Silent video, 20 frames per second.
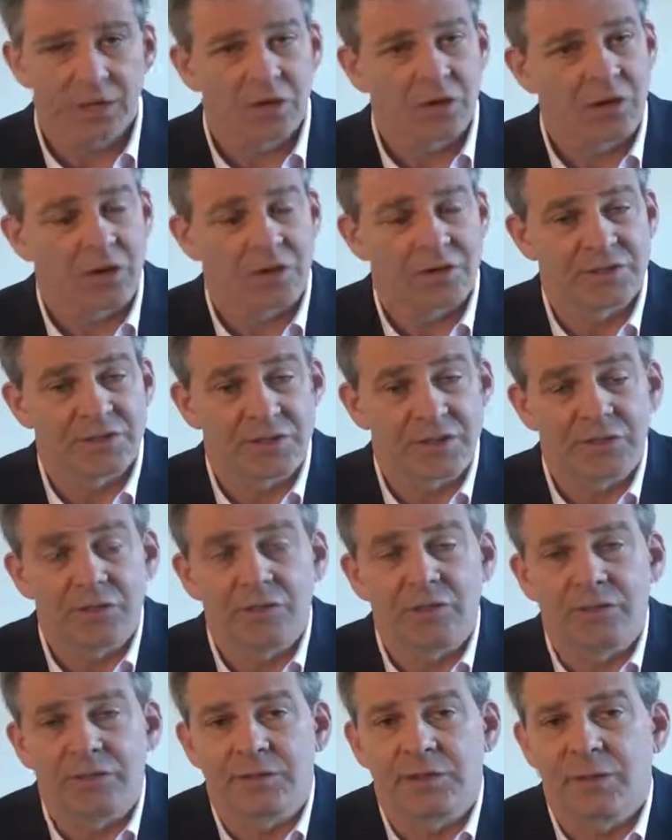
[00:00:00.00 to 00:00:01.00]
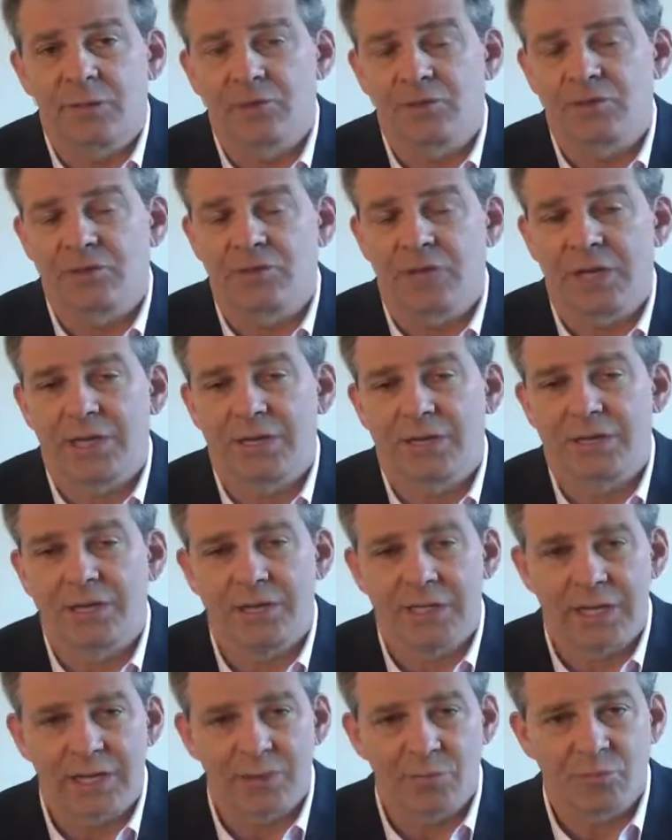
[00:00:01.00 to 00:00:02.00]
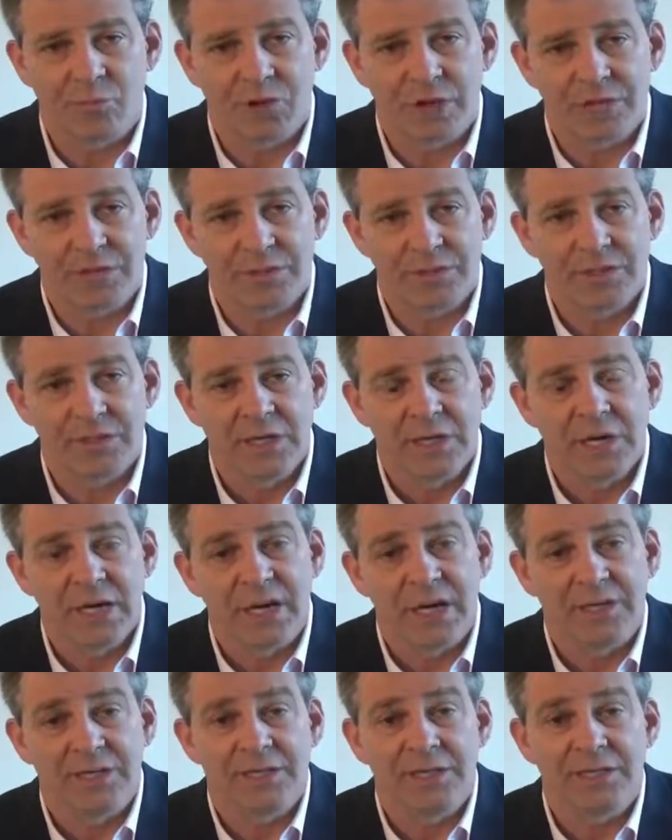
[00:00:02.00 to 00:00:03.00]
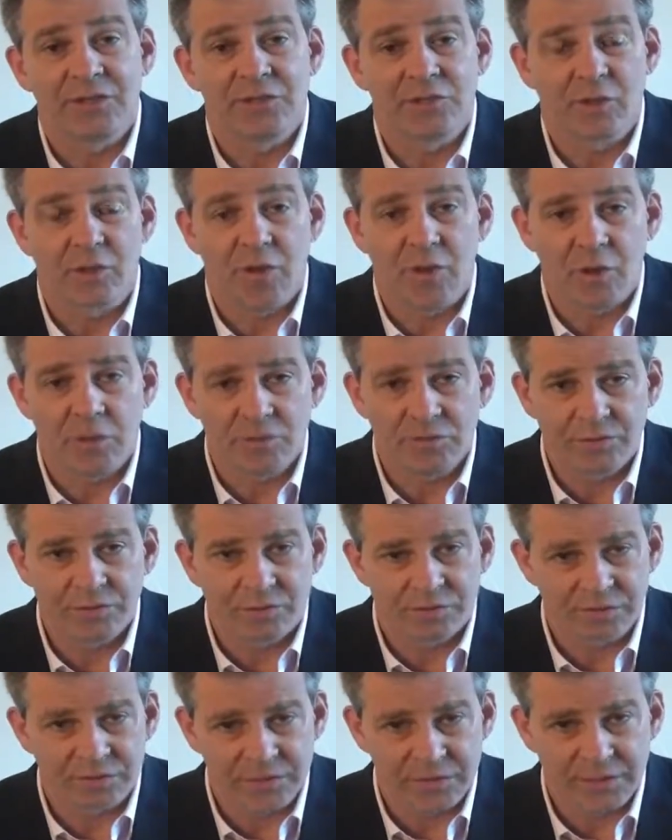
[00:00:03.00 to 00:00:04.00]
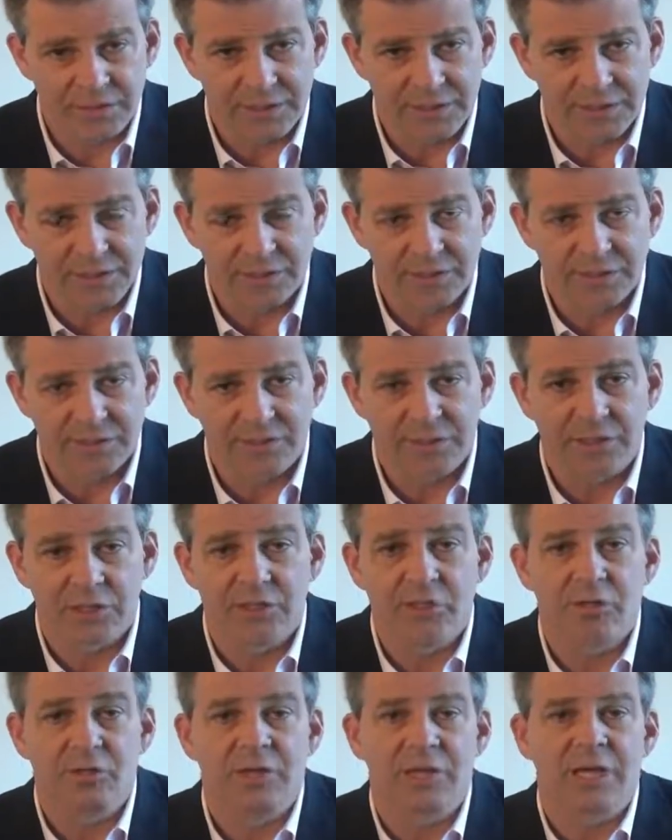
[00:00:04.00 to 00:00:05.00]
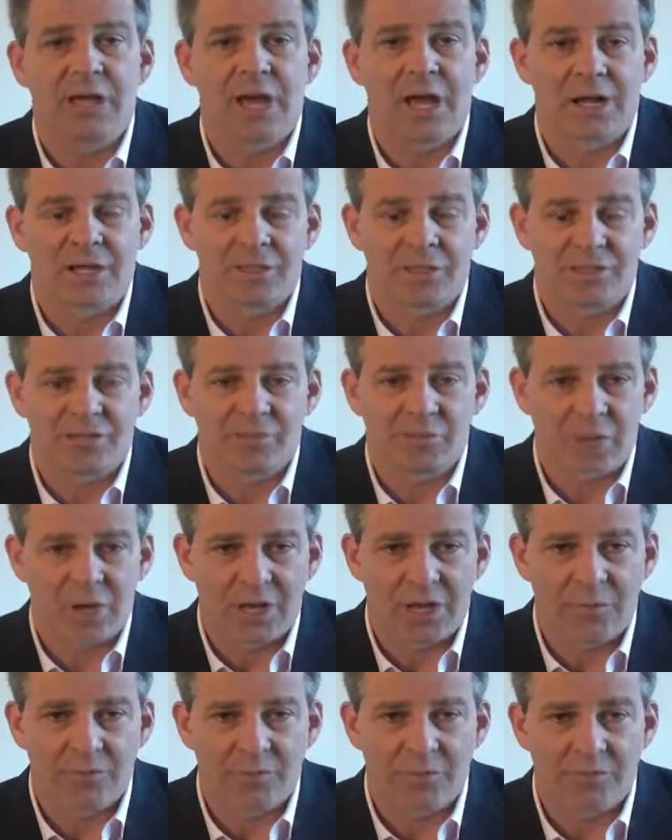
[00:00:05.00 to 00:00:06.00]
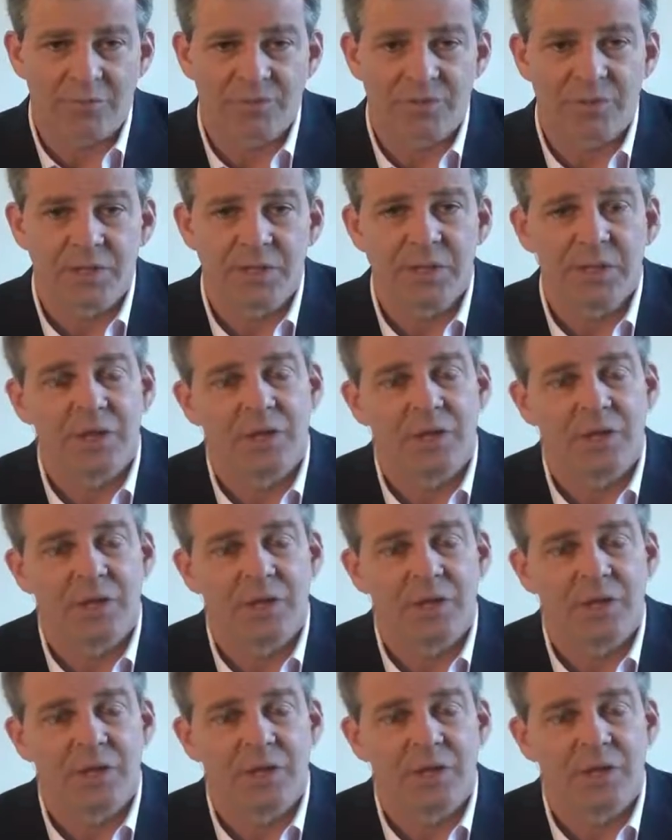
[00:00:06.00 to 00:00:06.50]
cause single and double-strand DNA breaks, and lead to a host of diseases, including cognitive problems,